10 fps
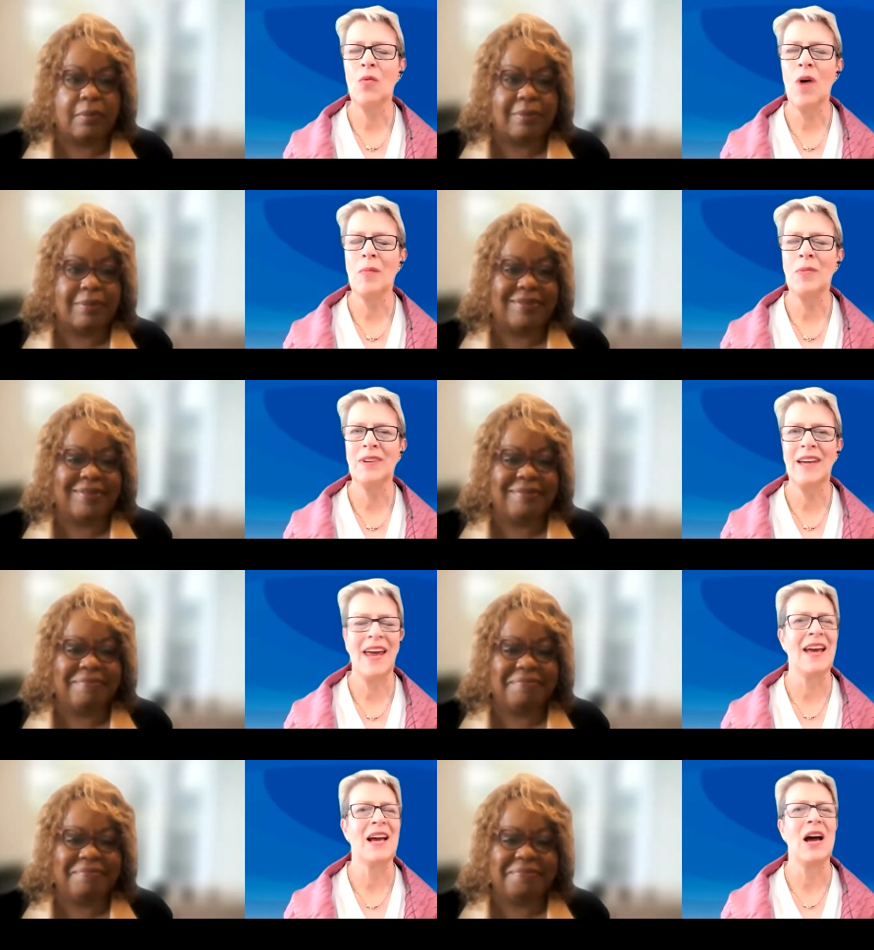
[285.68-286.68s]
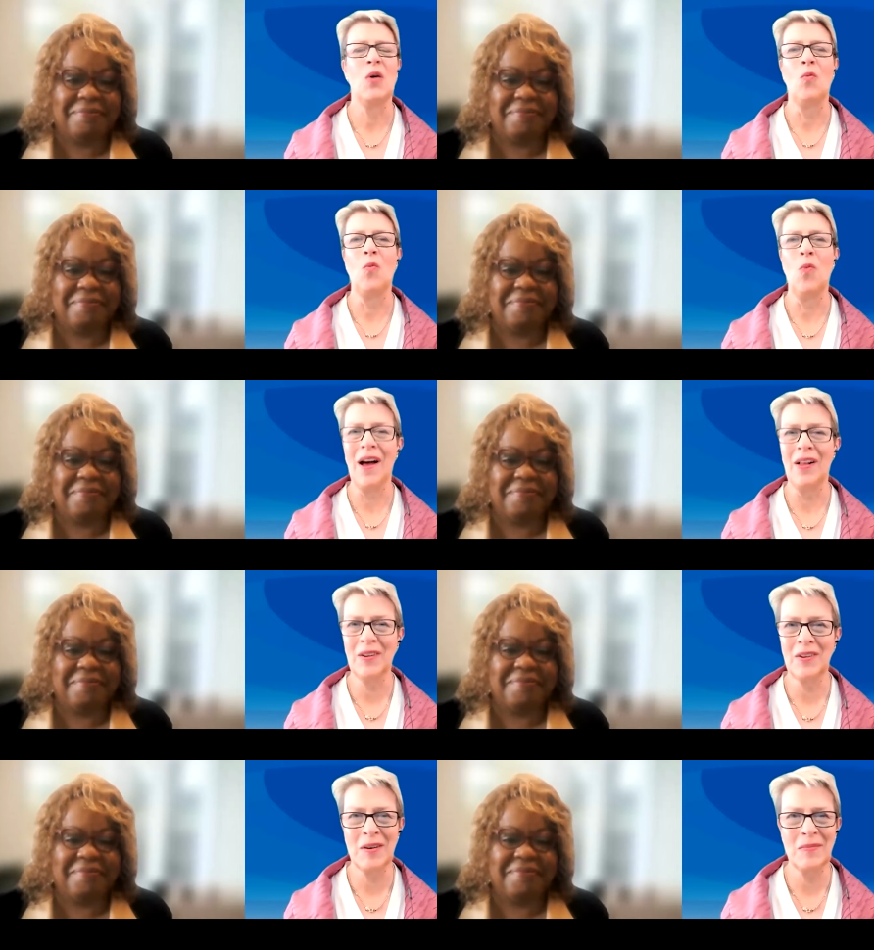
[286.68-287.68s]
Speaker 1: Wamble King,
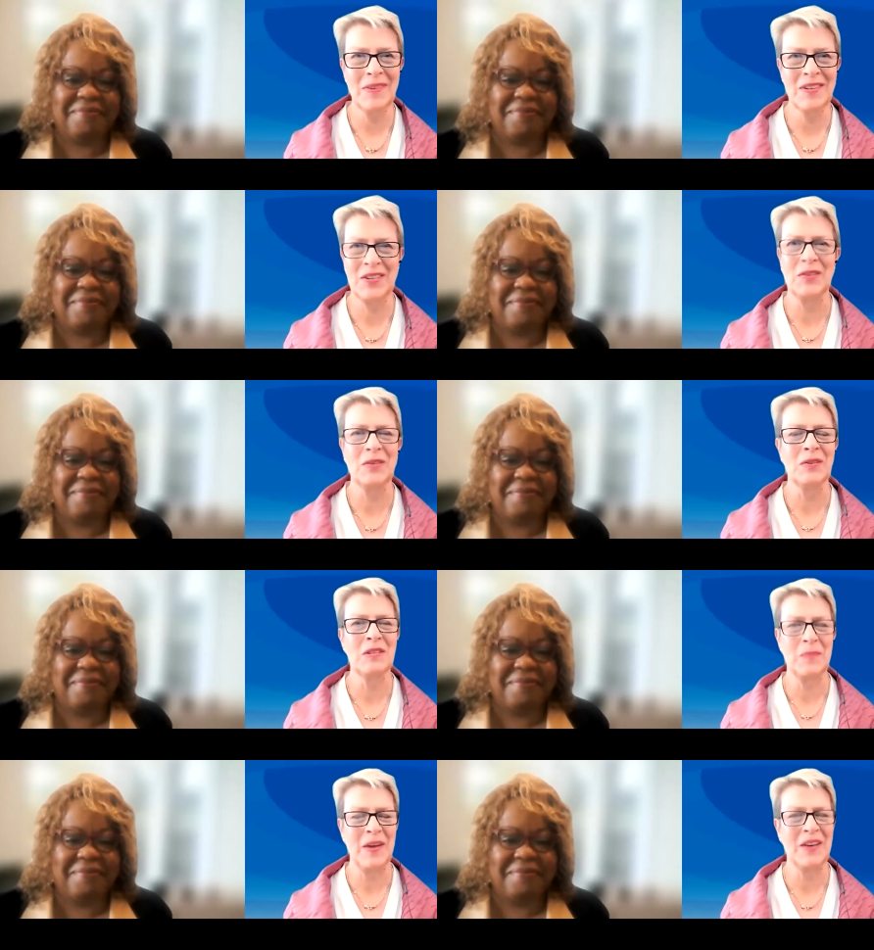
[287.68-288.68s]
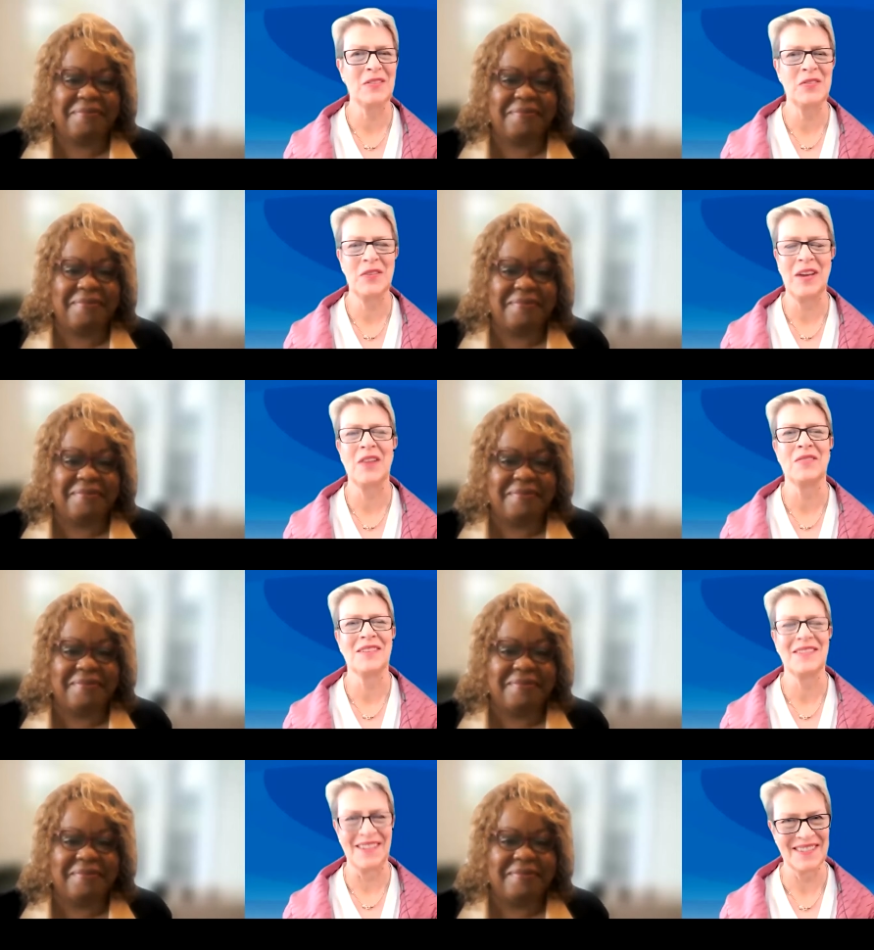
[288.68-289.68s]
welcome to Speakers Who Get
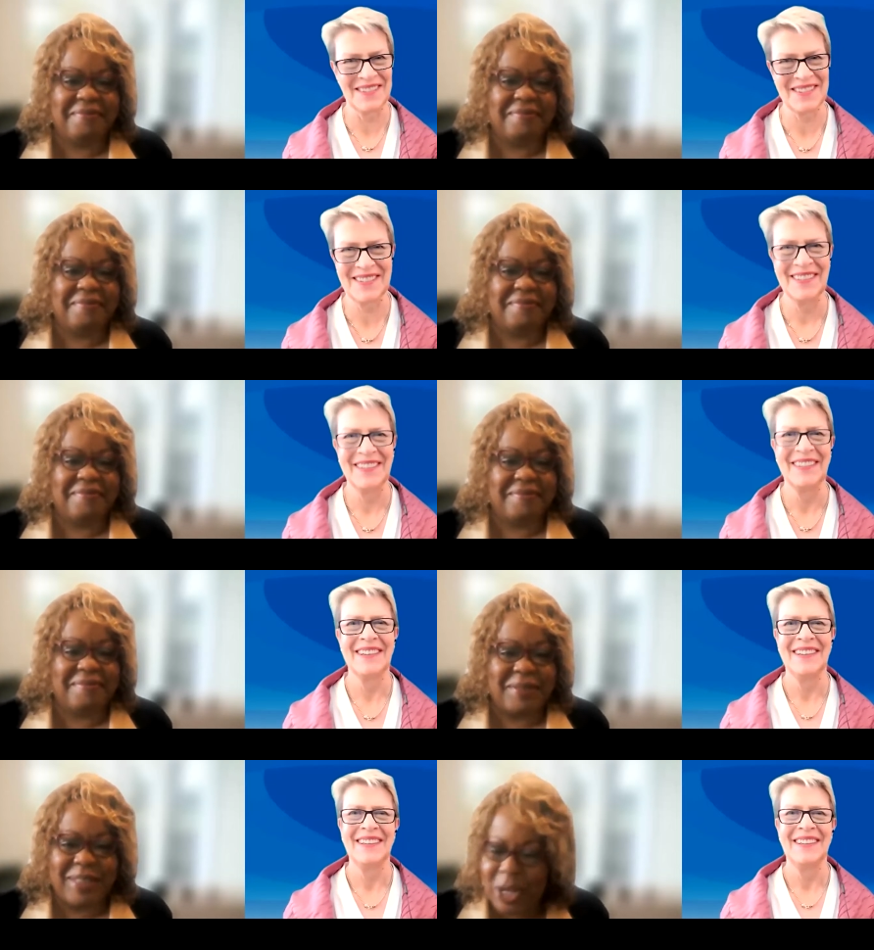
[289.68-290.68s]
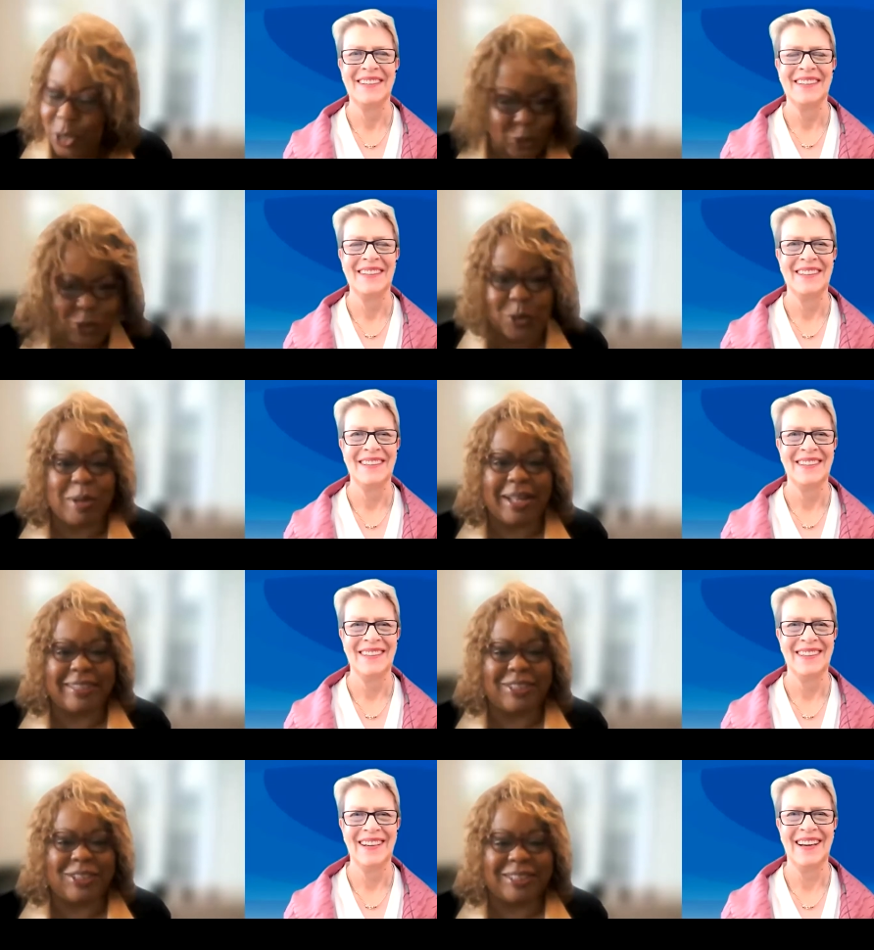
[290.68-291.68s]
Results. Thank you
Speaker 2: so
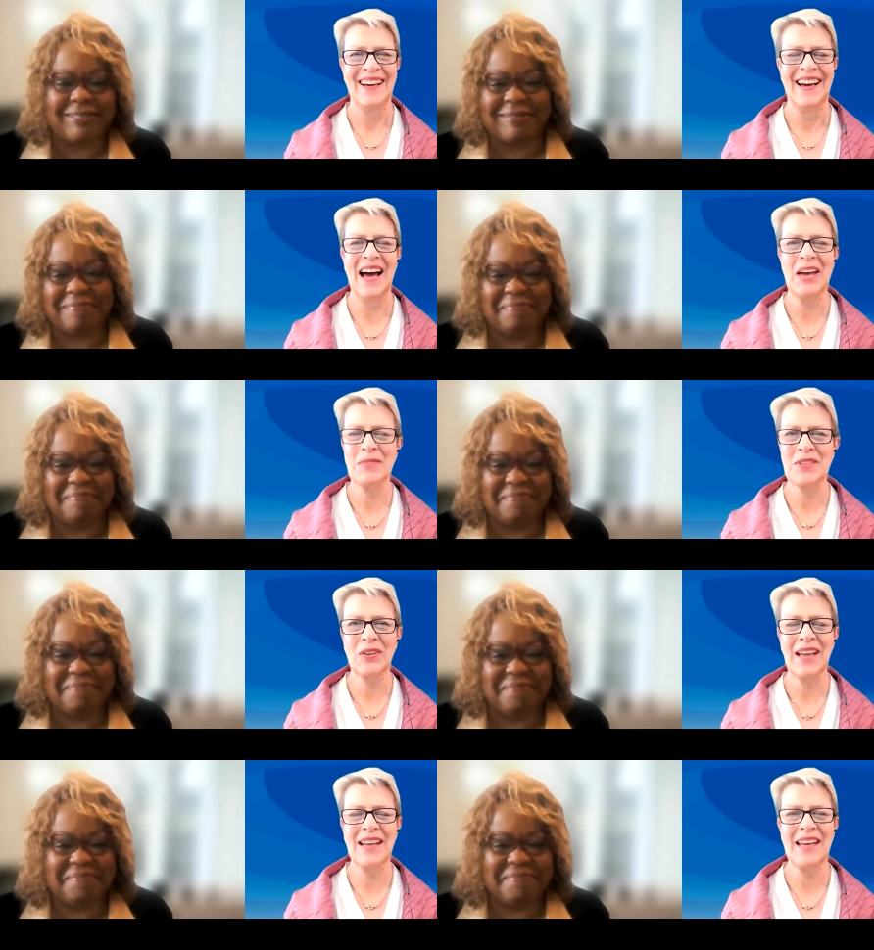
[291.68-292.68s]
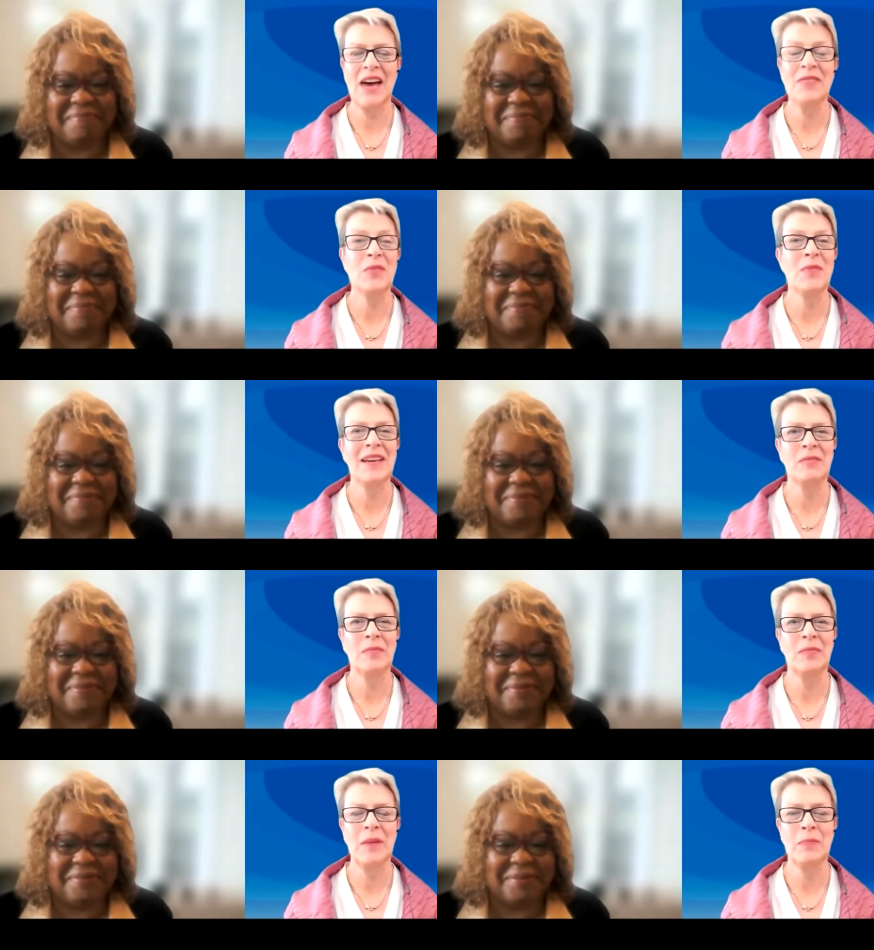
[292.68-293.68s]
much.
Speaker 1: I am so glad to have you. We
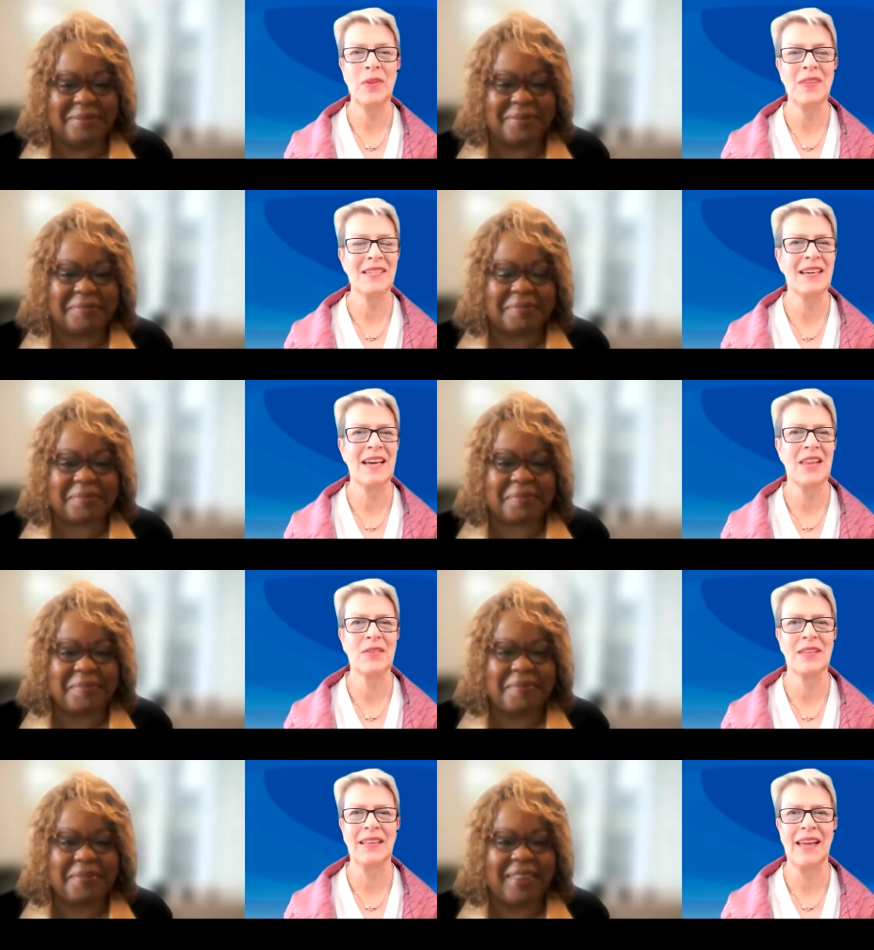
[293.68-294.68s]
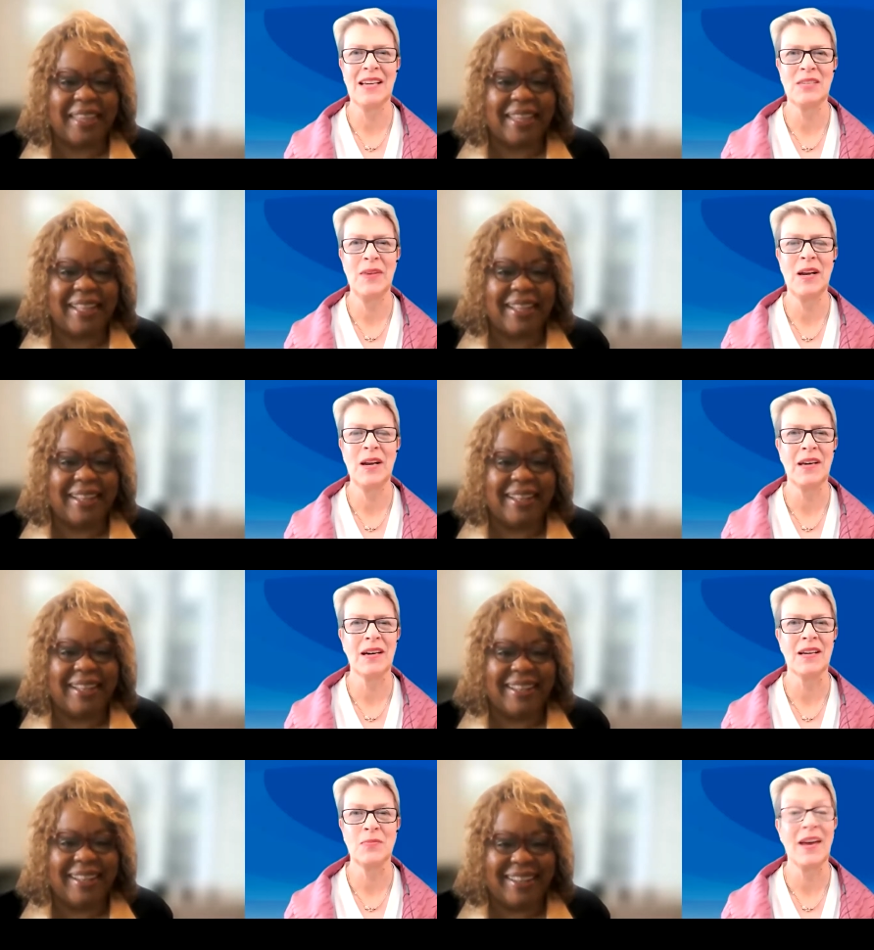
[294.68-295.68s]
we put this together at the last minute
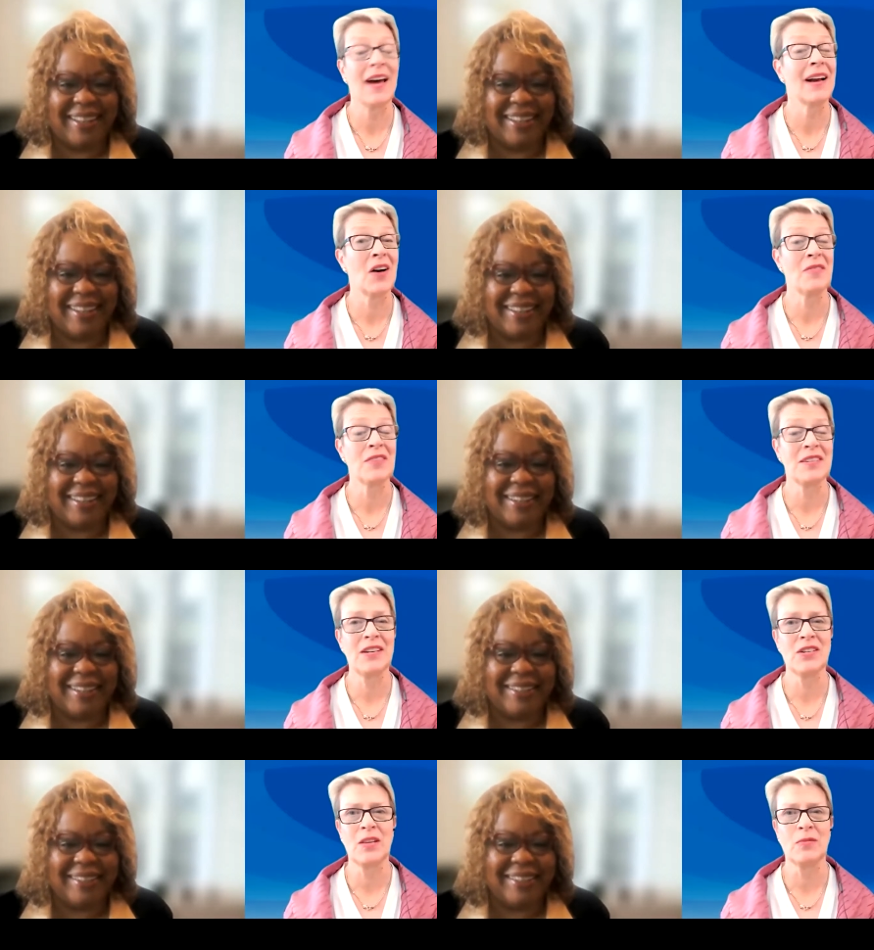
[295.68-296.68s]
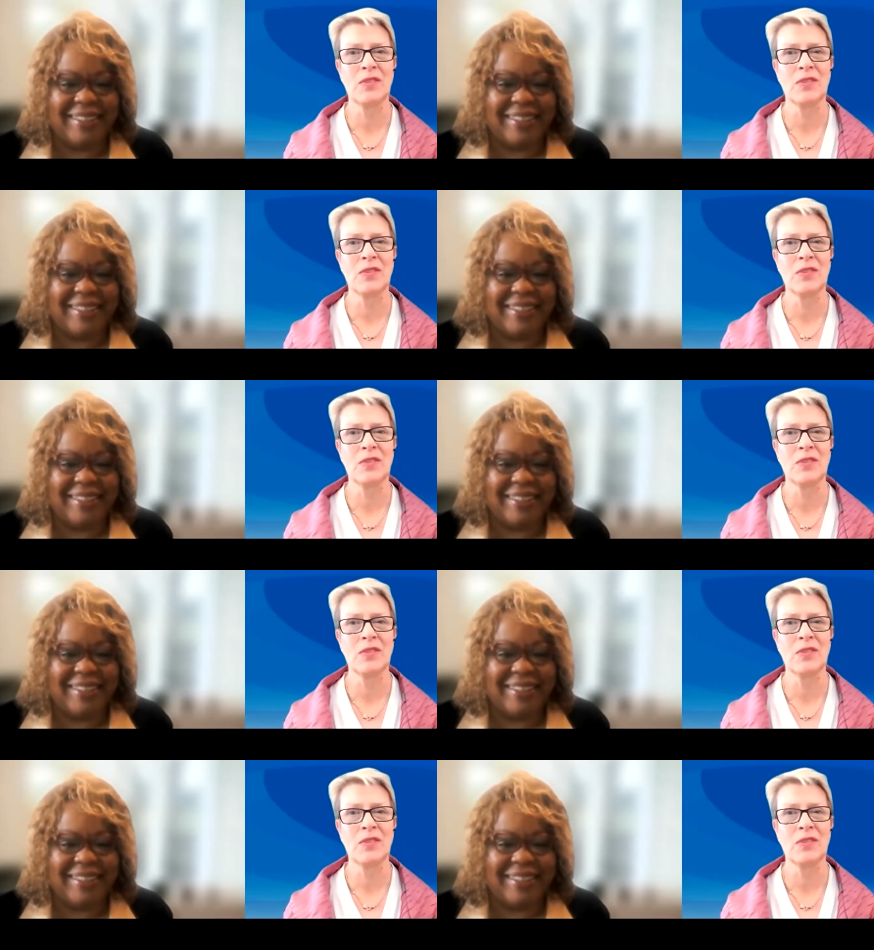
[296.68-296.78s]
because we had a conversation that